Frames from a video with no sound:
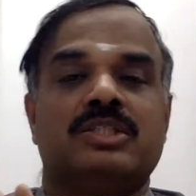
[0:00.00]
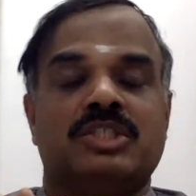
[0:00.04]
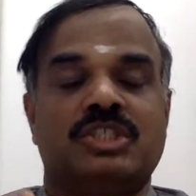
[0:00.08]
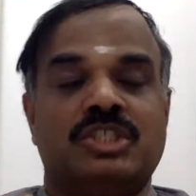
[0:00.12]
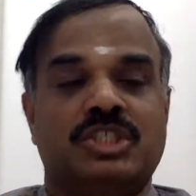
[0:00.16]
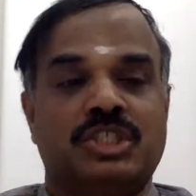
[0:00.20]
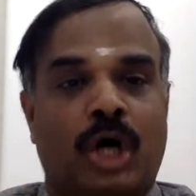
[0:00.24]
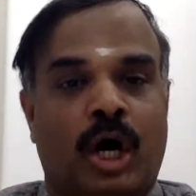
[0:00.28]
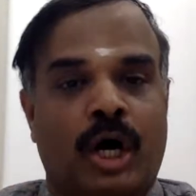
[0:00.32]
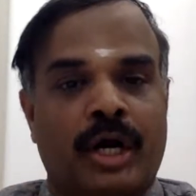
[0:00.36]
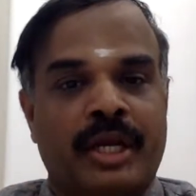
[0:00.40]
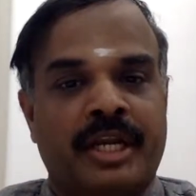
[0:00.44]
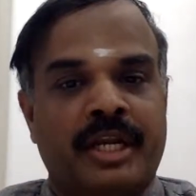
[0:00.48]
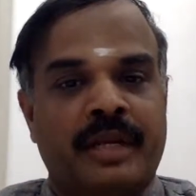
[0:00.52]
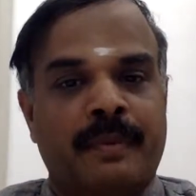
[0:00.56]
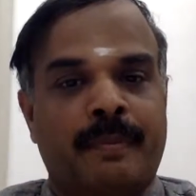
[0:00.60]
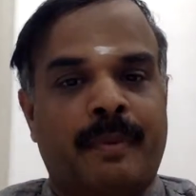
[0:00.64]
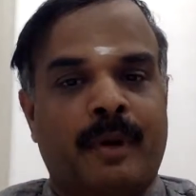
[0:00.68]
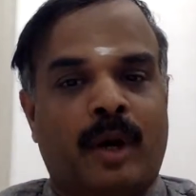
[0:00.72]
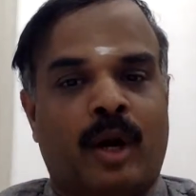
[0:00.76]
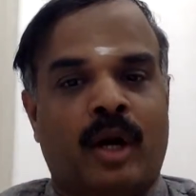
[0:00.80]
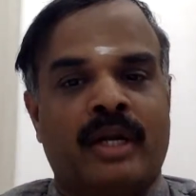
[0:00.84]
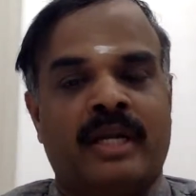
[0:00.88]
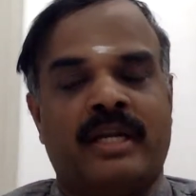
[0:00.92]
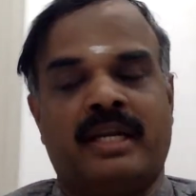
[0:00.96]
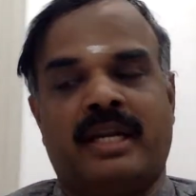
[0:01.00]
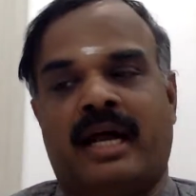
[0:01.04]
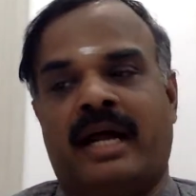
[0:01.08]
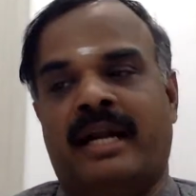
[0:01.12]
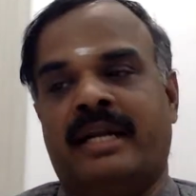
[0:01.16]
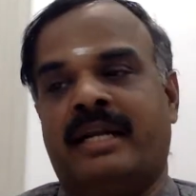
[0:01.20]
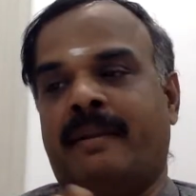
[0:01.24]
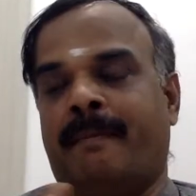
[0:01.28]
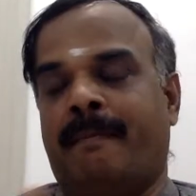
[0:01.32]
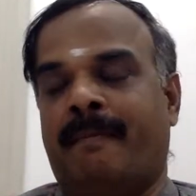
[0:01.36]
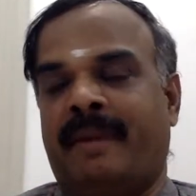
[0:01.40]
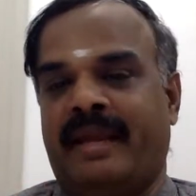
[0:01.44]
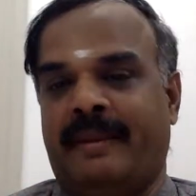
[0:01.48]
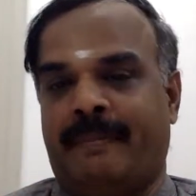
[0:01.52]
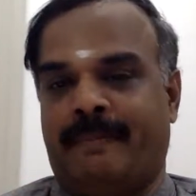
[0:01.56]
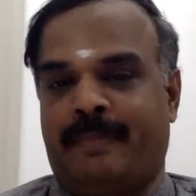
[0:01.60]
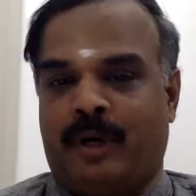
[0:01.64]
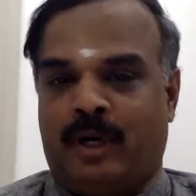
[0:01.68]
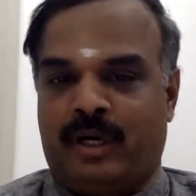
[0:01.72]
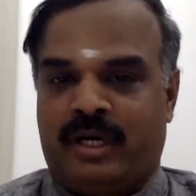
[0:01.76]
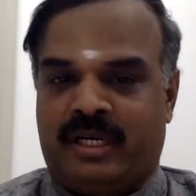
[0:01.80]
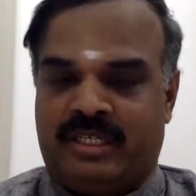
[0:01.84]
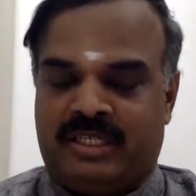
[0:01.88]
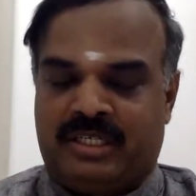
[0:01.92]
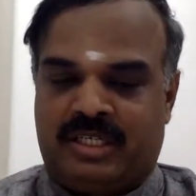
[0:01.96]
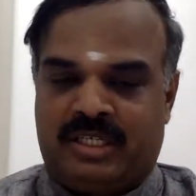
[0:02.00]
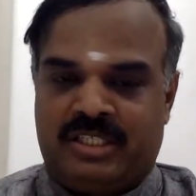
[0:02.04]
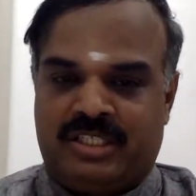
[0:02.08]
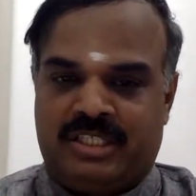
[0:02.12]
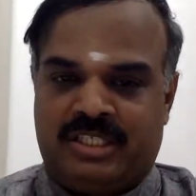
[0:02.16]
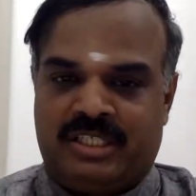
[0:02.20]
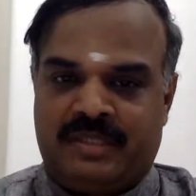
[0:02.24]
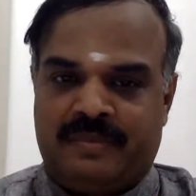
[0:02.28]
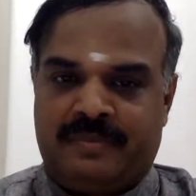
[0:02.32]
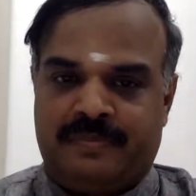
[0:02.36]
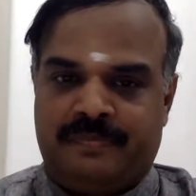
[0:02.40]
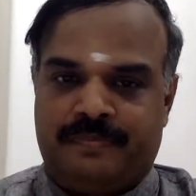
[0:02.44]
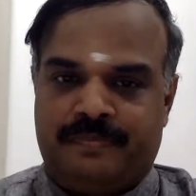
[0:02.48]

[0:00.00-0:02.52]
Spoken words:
joint product and byproduct costing.